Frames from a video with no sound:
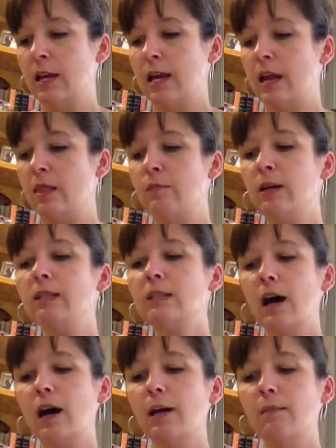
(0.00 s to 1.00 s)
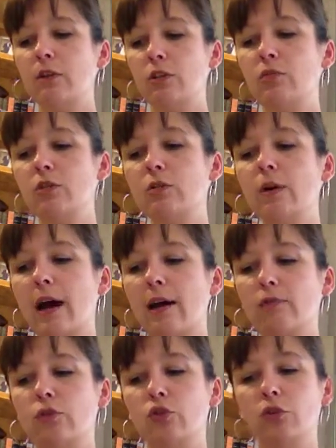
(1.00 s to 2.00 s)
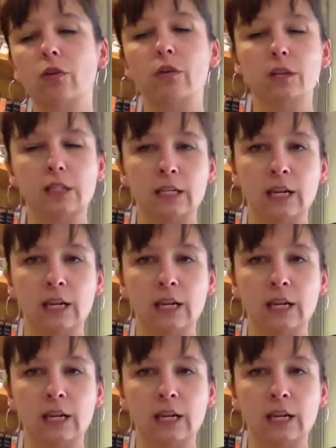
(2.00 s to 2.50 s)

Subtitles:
In the meantime, you do have the Julius